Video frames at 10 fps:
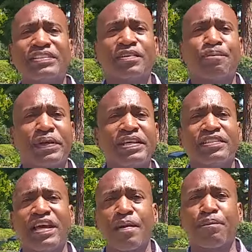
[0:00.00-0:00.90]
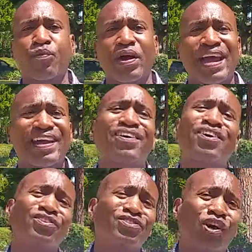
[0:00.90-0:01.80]
rest in peace, Amber Rayne.
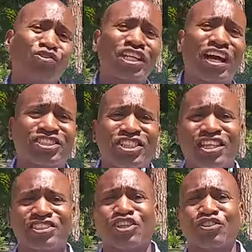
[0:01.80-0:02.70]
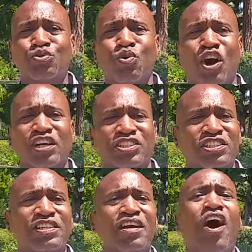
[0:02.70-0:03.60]
Don't y'all judge her too
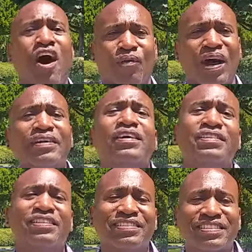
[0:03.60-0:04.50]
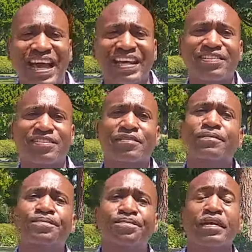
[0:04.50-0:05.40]
harshly. All right, this is Ace,
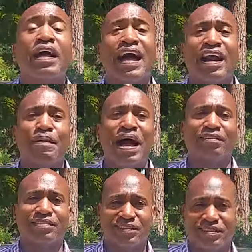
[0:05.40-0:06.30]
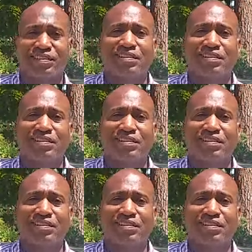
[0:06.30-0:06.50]
and I'm out.